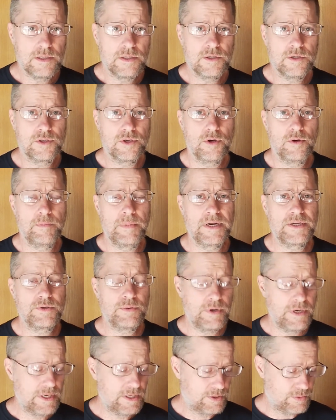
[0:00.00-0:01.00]
So my
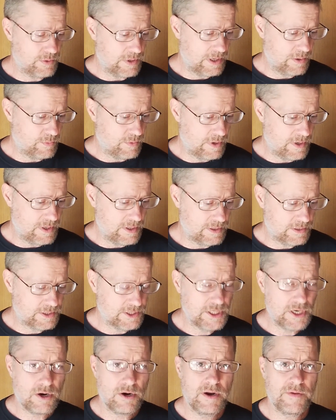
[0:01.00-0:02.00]
2021
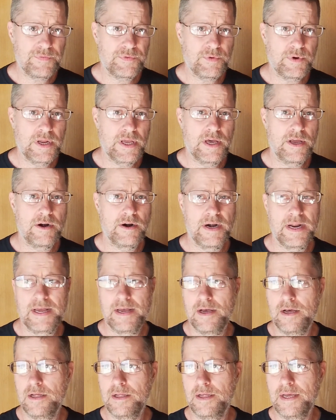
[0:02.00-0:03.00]

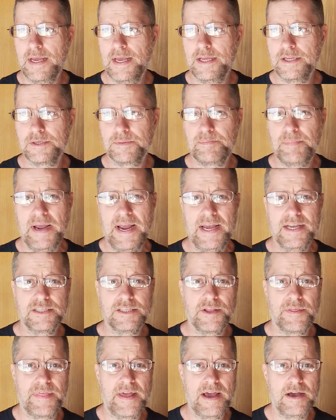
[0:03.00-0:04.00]
CRF300L has passed
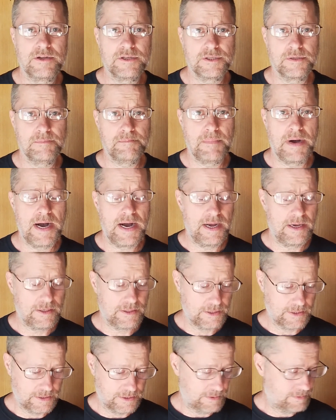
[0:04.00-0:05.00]
1,000
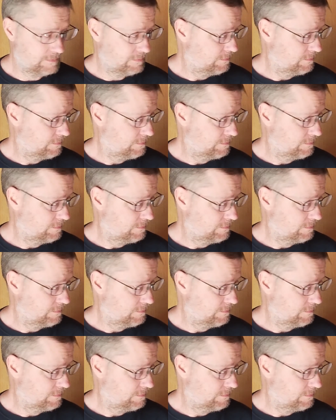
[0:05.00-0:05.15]
miles.